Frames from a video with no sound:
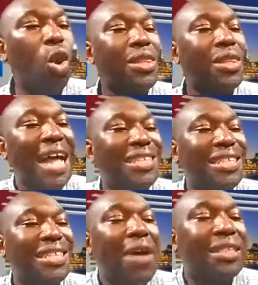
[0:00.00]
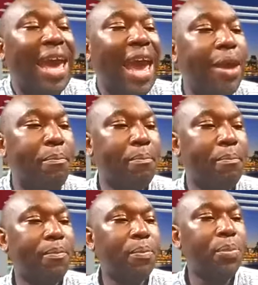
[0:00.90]
that servant came
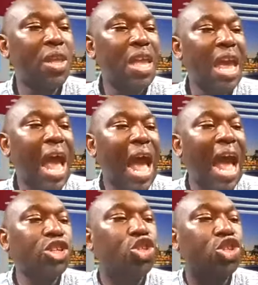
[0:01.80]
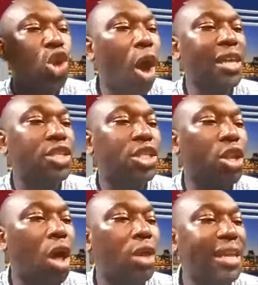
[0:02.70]
and showed his
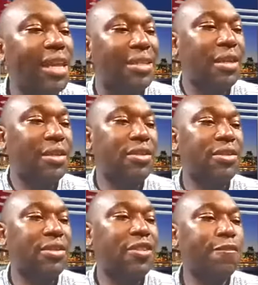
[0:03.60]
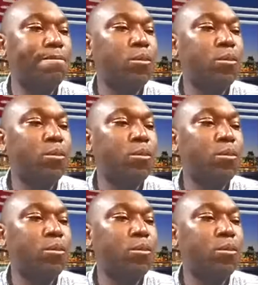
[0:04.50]
Lord these things.